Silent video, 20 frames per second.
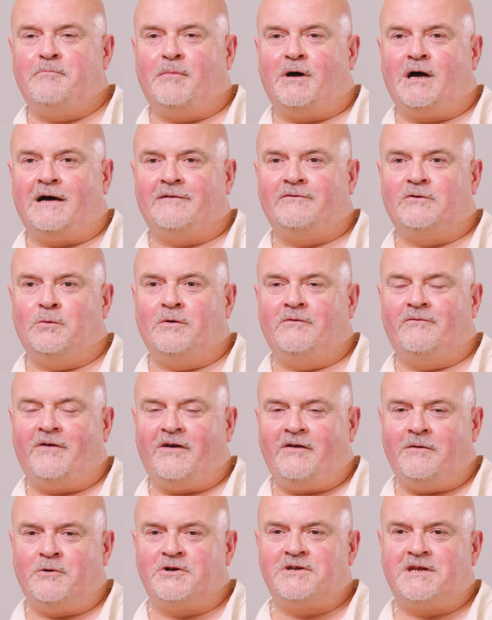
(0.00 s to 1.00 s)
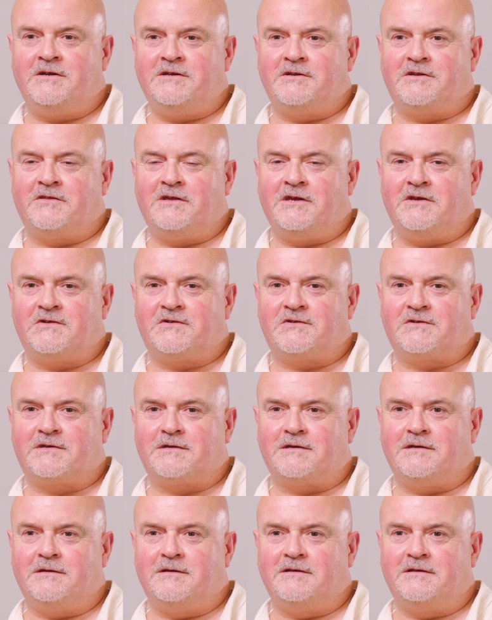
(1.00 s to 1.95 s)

Marvel were very much into this